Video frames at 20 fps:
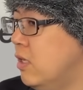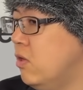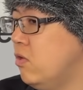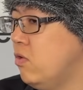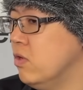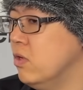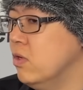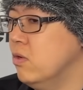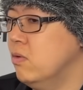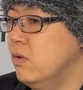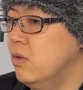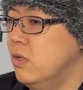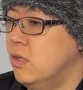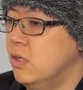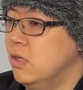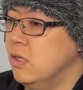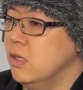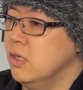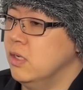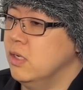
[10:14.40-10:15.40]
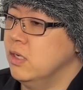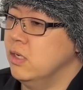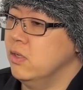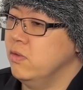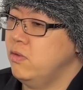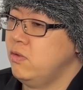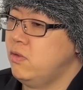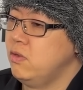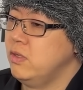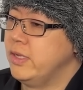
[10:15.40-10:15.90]
So uh,
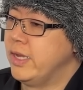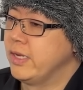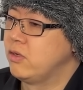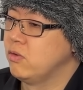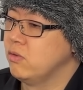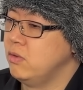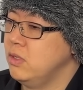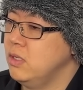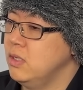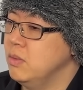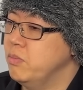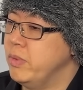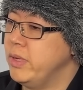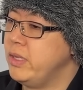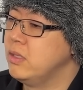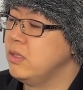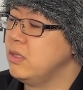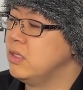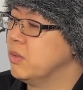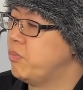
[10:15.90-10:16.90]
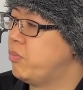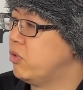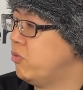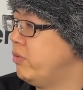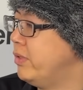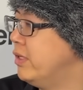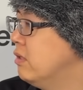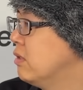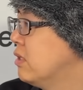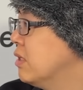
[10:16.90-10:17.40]
this is actually mainly the
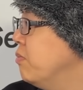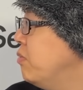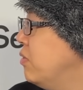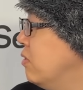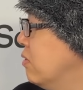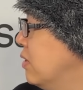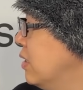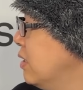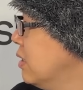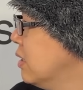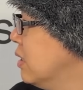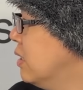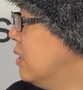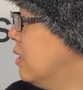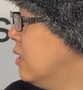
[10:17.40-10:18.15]
Parallel computing.